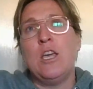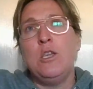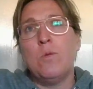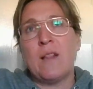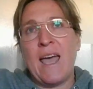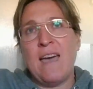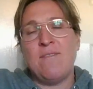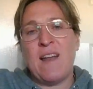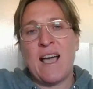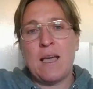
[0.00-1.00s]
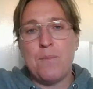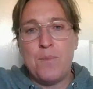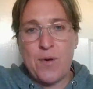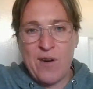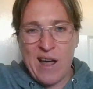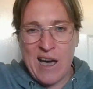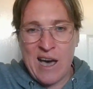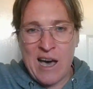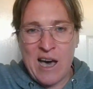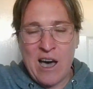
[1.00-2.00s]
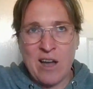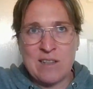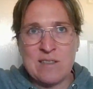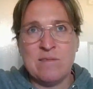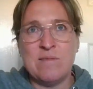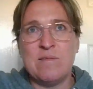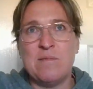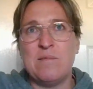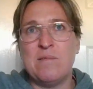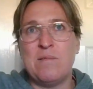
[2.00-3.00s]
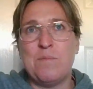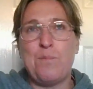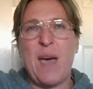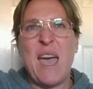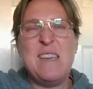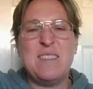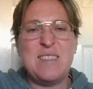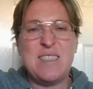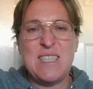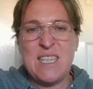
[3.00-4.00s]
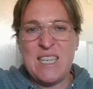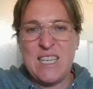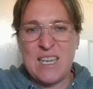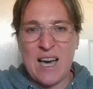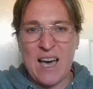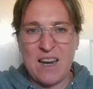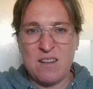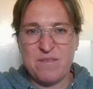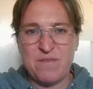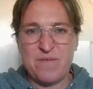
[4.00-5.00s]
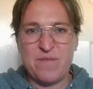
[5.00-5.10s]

you will have like a brown, pasty kind of